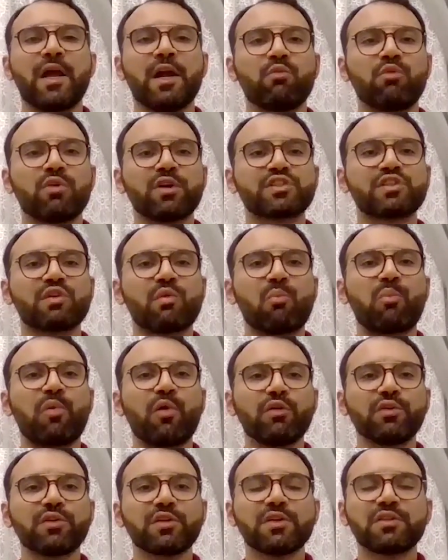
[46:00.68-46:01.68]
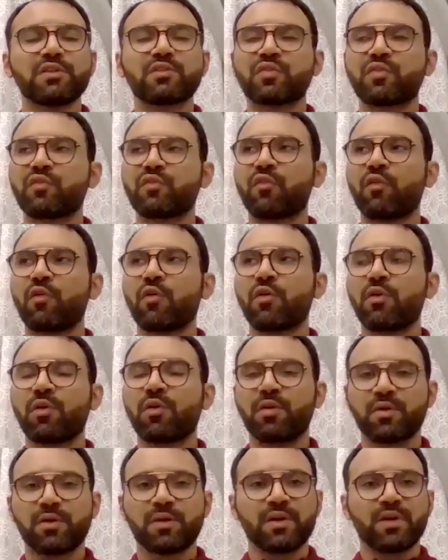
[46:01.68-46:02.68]
it was important
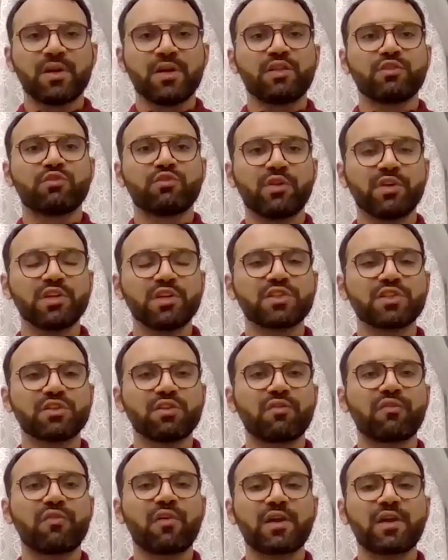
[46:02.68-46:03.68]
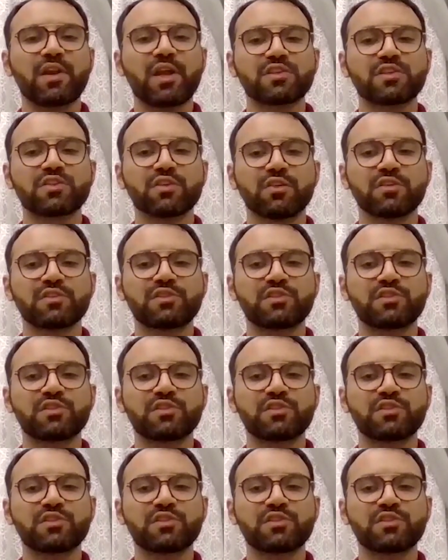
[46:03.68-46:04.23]
for traditional financial